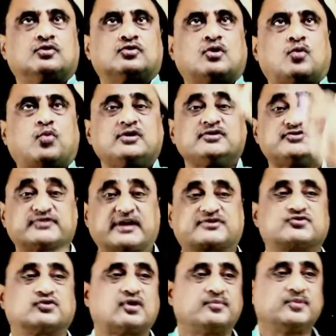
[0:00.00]
Now what is
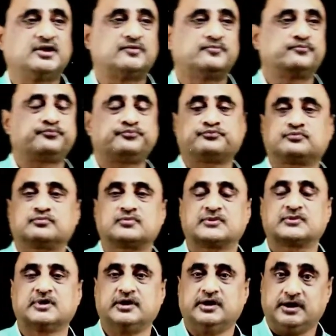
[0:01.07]
taxonomy?
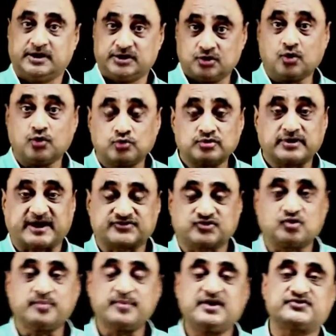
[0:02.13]

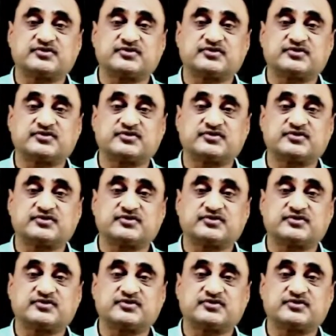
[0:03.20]
Taxonomy